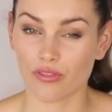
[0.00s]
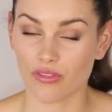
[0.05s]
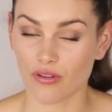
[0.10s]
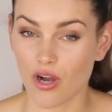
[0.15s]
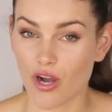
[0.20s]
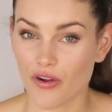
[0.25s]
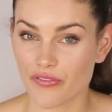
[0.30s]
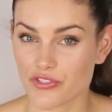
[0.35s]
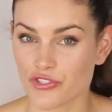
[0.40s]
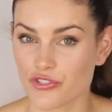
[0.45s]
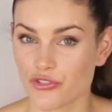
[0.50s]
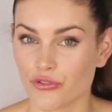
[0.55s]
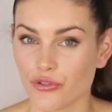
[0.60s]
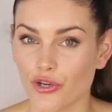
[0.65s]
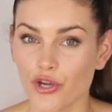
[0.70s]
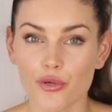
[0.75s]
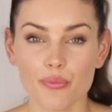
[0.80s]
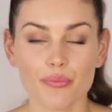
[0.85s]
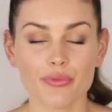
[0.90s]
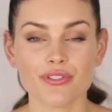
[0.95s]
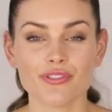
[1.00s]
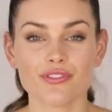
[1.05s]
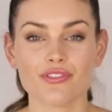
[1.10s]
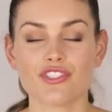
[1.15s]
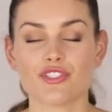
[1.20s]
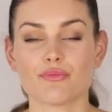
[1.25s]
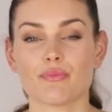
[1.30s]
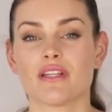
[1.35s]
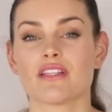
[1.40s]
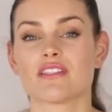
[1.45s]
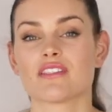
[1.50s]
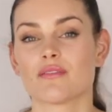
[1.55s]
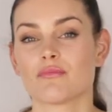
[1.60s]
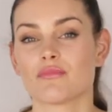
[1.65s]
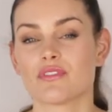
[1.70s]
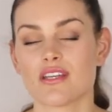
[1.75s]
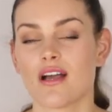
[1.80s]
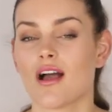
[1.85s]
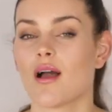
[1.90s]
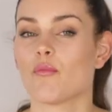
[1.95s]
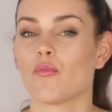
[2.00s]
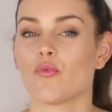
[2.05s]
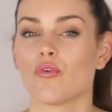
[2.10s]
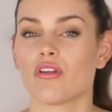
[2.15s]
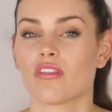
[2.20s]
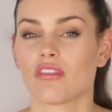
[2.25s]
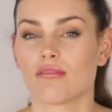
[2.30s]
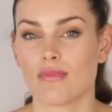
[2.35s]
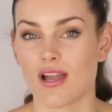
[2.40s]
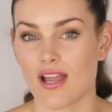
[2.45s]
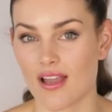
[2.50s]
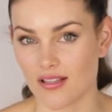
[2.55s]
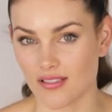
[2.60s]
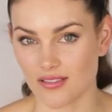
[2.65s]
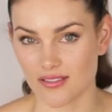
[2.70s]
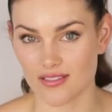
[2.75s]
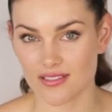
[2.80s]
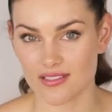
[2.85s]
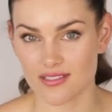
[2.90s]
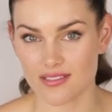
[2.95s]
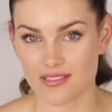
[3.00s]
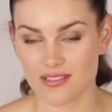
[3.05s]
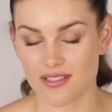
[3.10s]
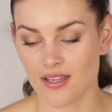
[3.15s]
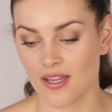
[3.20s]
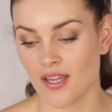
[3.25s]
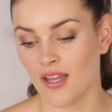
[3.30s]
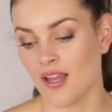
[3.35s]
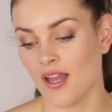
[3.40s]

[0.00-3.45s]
the afternoon open to spend some time with my eldest.